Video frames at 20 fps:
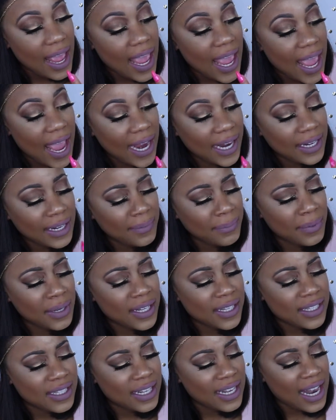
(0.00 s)
Acne
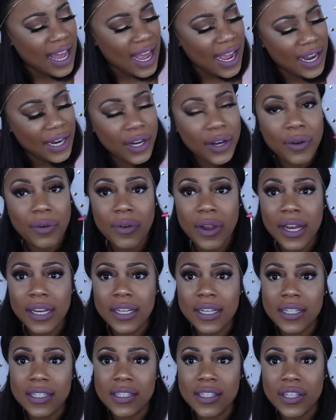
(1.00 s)
Plus Line
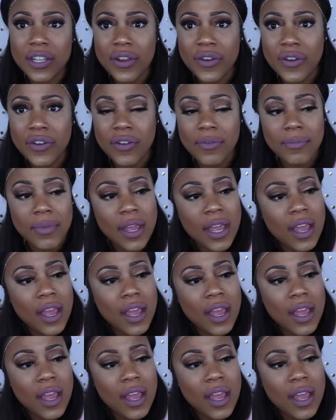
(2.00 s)
Correcting Serum.